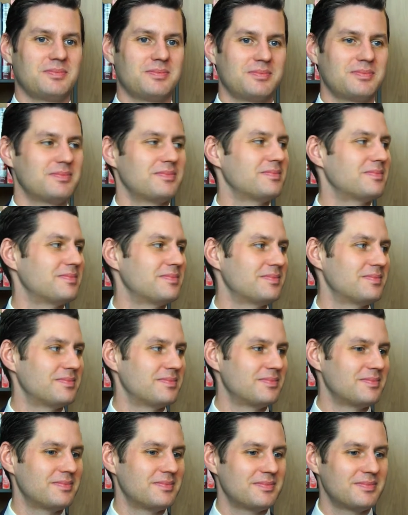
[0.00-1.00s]

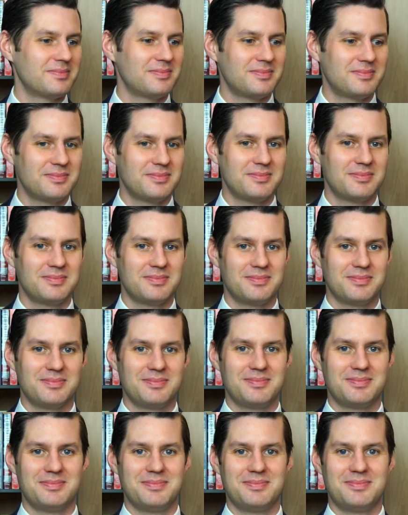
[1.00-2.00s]

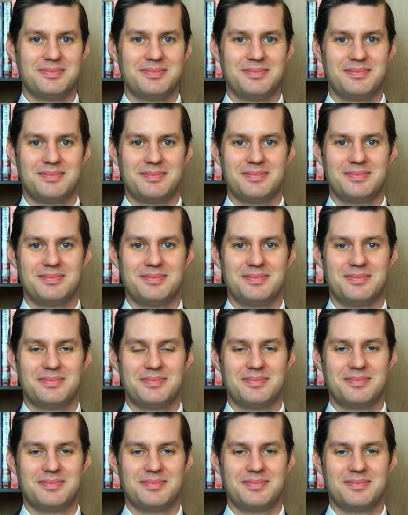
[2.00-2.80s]
The person shown says nothing.